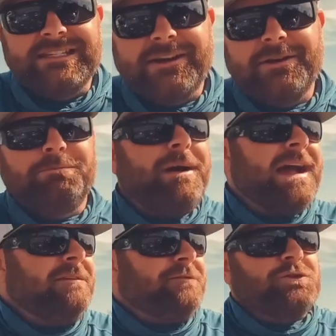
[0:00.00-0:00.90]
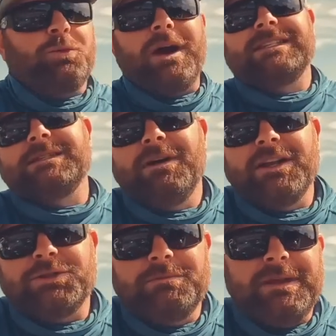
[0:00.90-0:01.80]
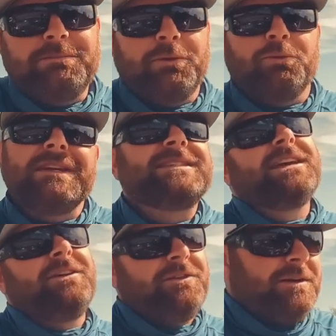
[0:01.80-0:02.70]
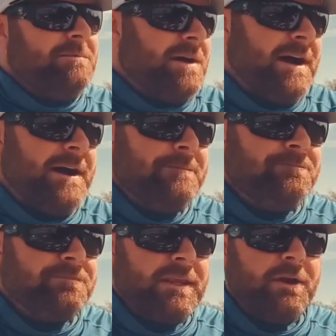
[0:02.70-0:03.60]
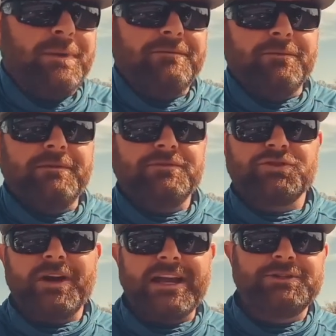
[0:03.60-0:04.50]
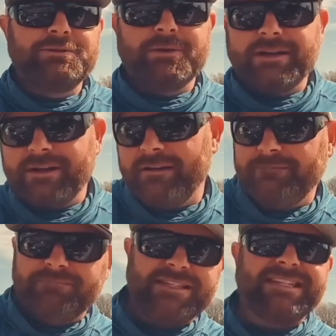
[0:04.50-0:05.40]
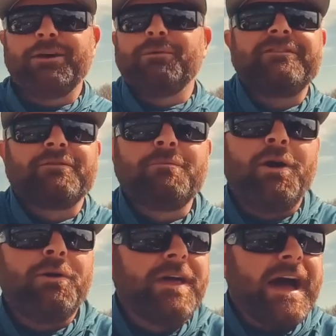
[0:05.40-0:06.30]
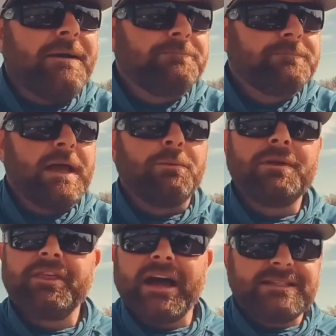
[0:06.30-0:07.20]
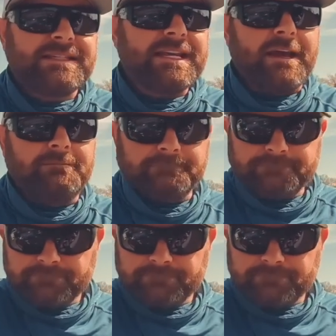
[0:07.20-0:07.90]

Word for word: scenario, buy it for twice as much when people resell them. Um, you know, we, we've tried to uh, stay away from all that. Now, with that said,